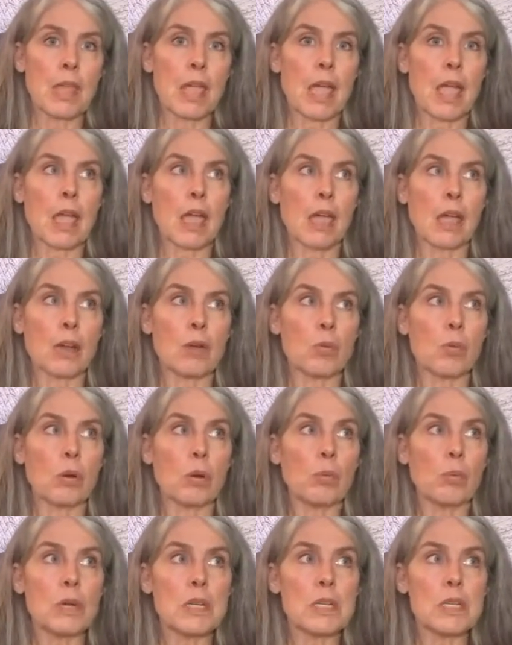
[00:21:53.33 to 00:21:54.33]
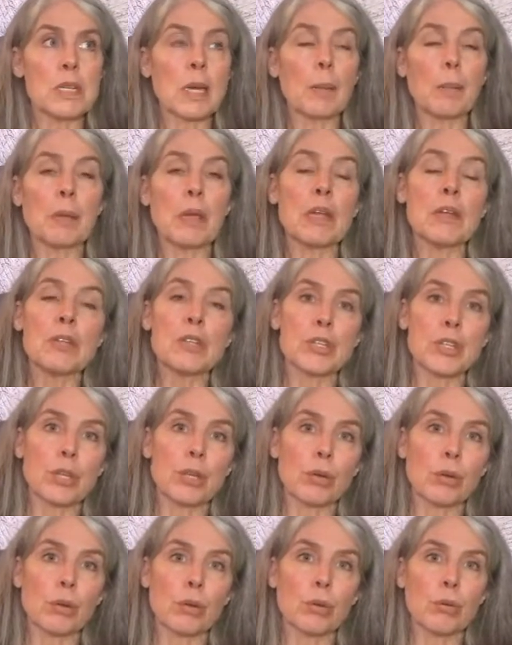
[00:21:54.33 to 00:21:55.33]
And when we step
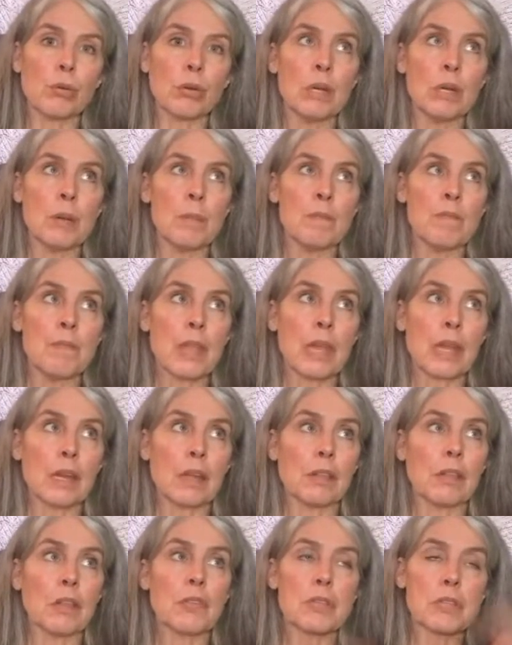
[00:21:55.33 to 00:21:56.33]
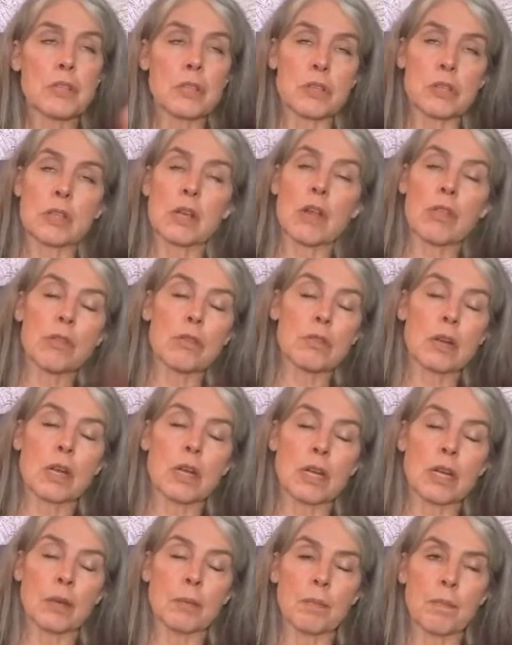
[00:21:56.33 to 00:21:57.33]
into, and I think this is another
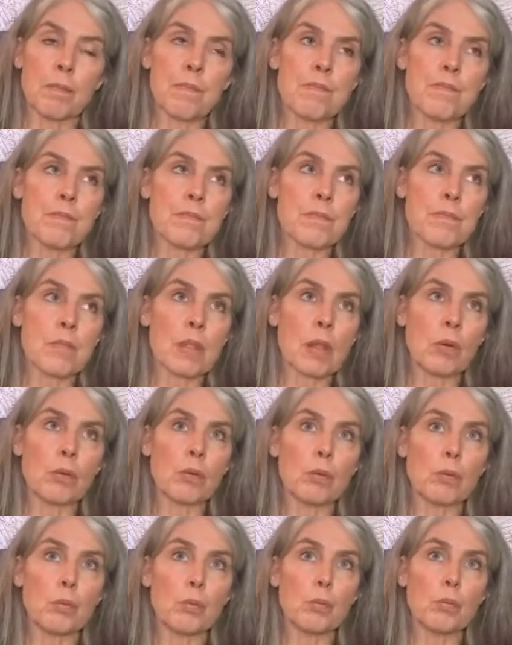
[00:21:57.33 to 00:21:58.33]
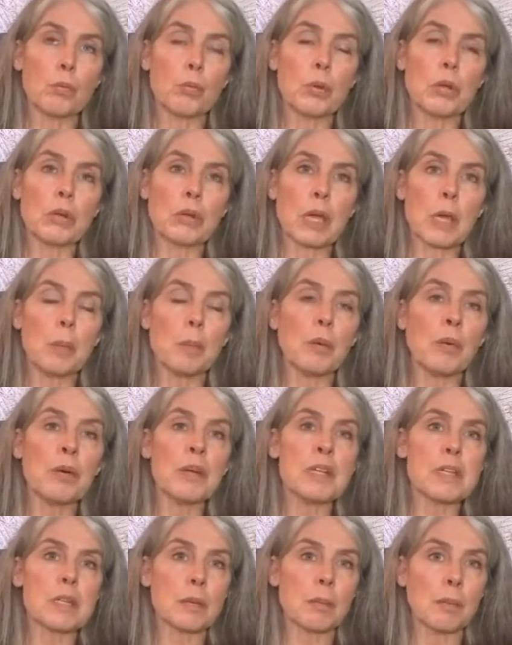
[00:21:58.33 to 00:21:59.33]
real key
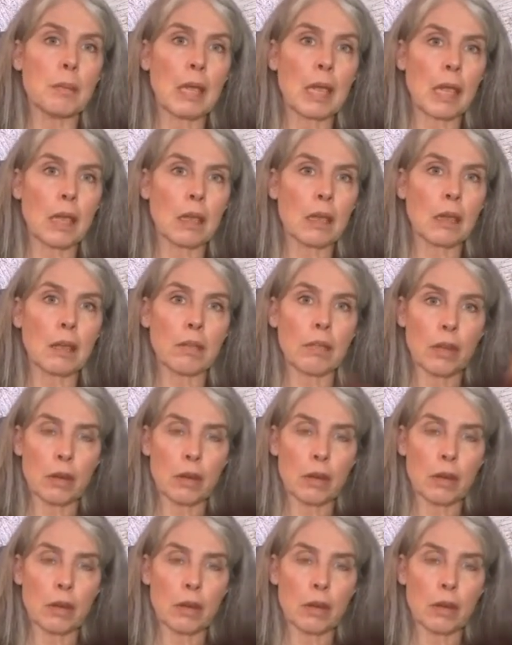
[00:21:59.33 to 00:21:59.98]
point to make,